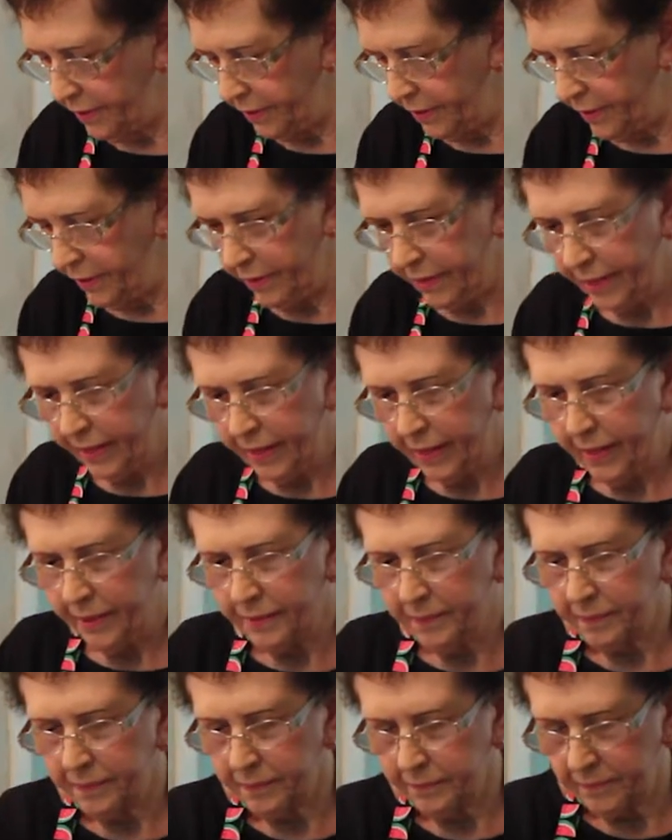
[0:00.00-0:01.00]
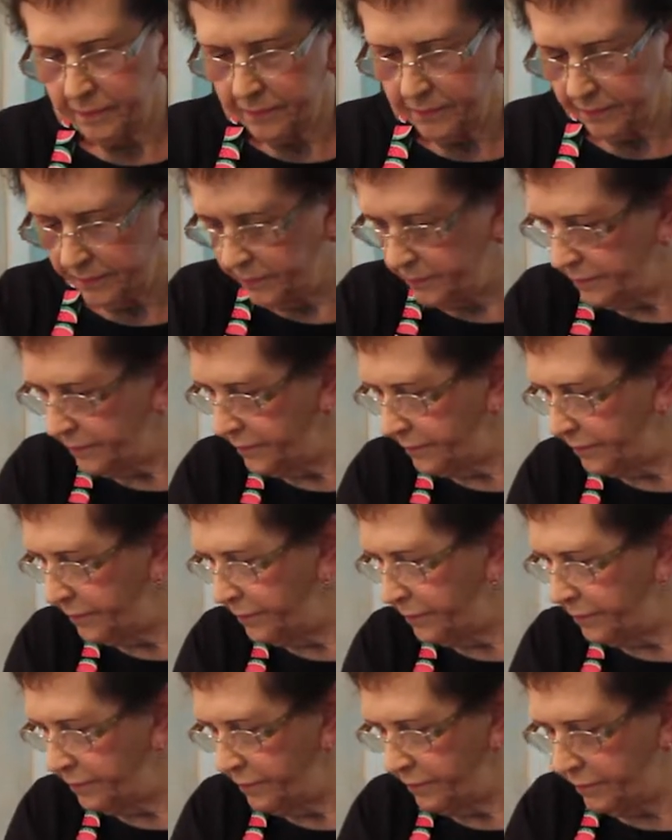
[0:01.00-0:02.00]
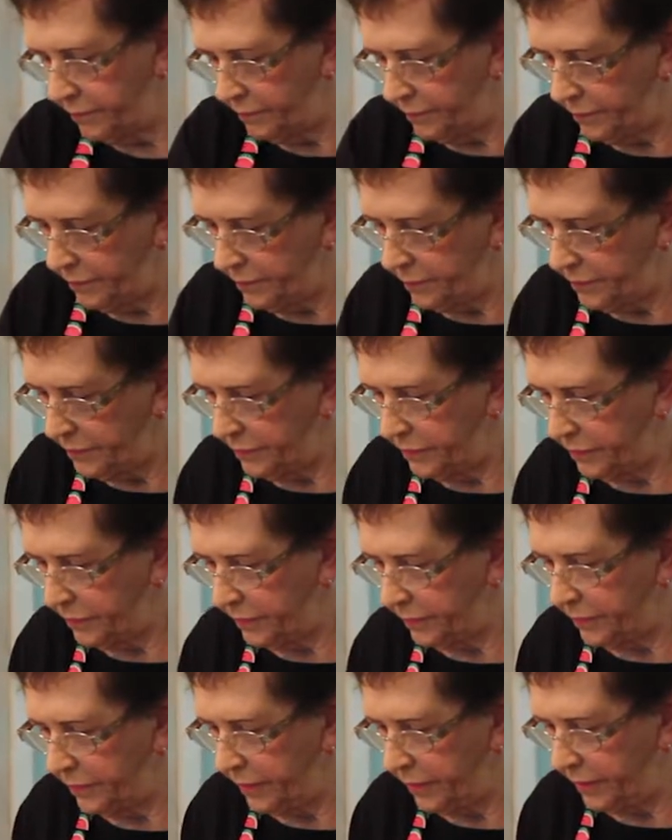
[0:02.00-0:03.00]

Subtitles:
(silence)